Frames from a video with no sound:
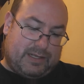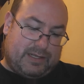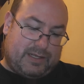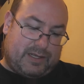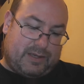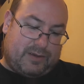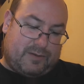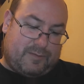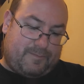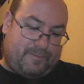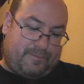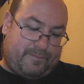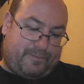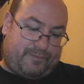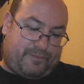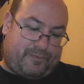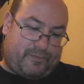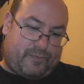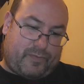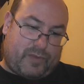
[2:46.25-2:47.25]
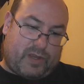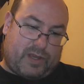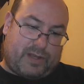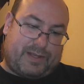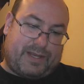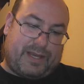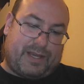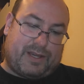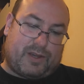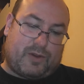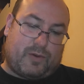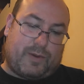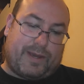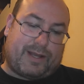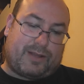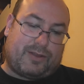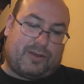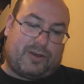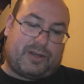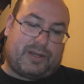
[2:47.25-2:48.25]
So, take a
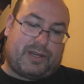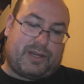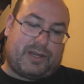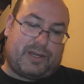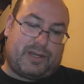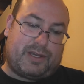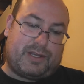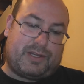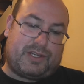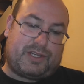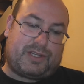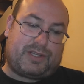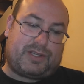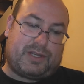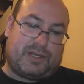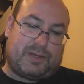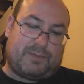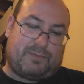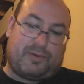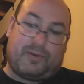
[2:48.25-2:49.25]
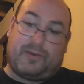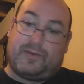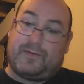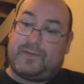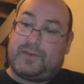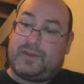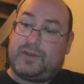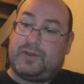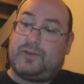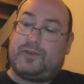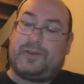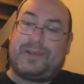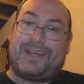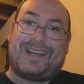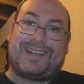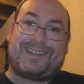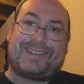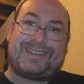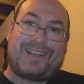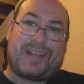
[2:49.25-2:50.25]
quick look just to prove to you,
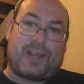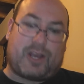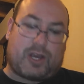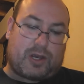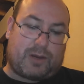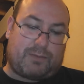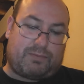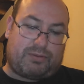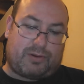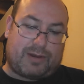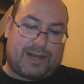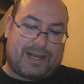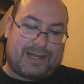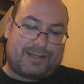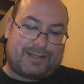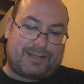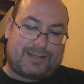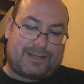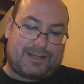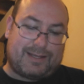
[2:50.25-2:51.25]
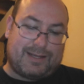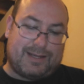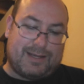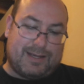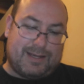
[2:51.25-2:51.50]
yes, they are pressed.